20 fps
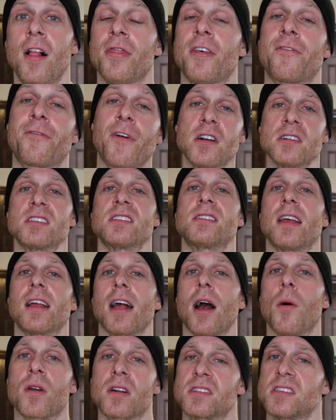The first thing
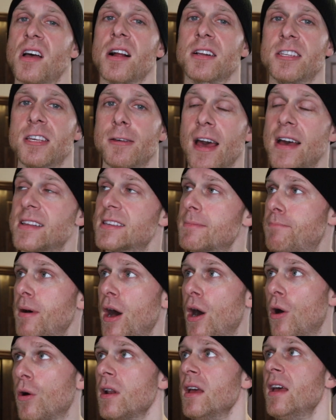I want to talk to you guys
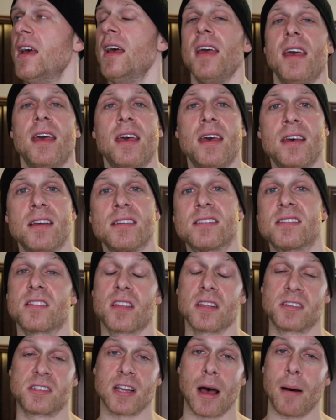about is
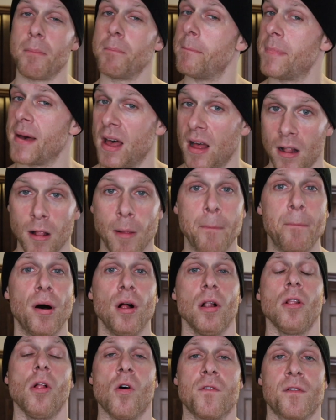the dumbbell
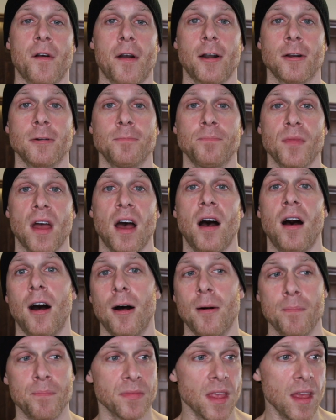pullover.
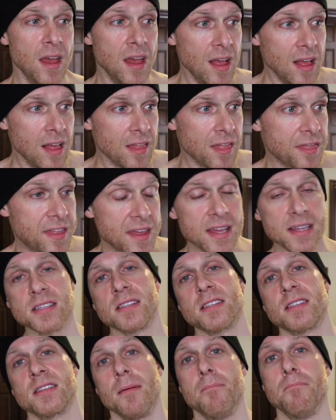Um,
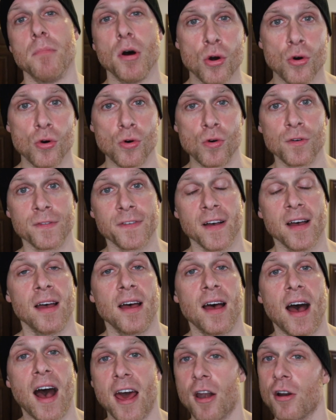this move,
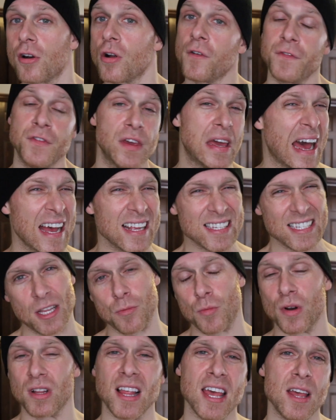I don't know if you guys
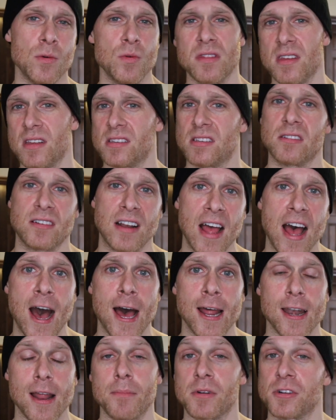can relate with this or
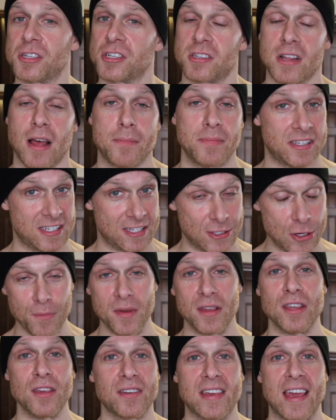not. I'm, I'm
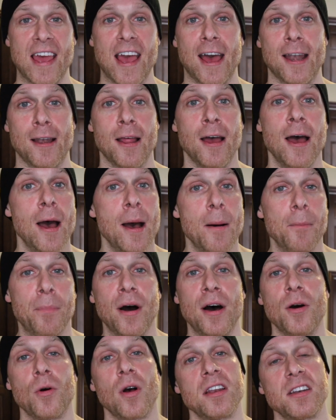assuming you can.
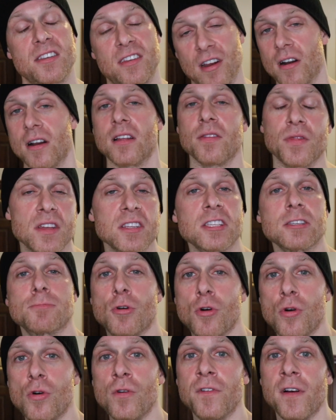But during this
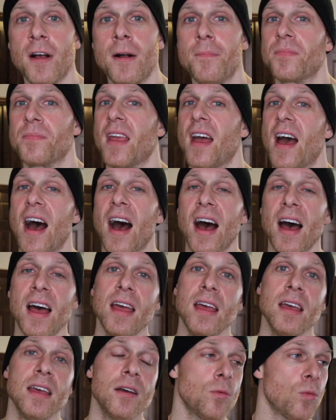move,
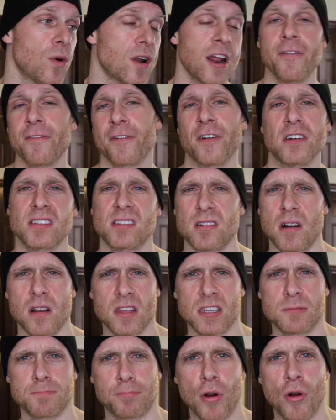I when I first started
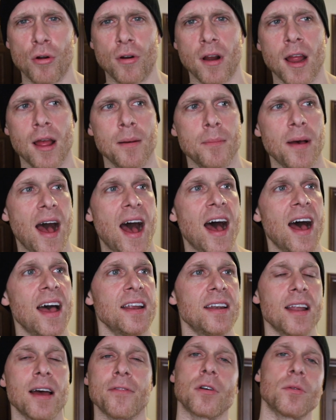this program, I
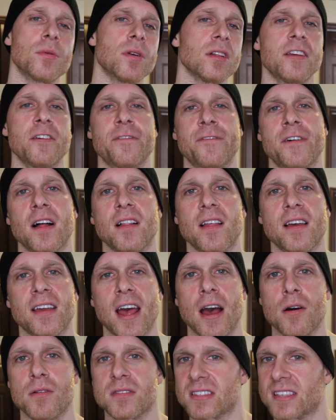never really felt like
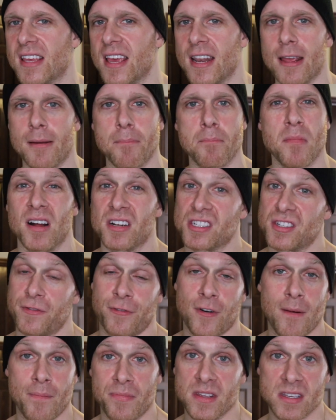I was getting much
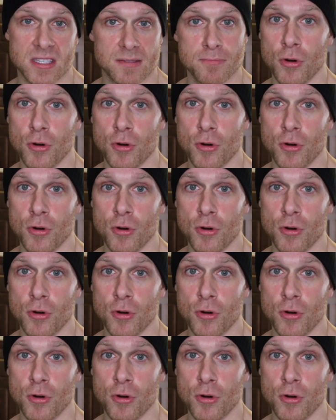from this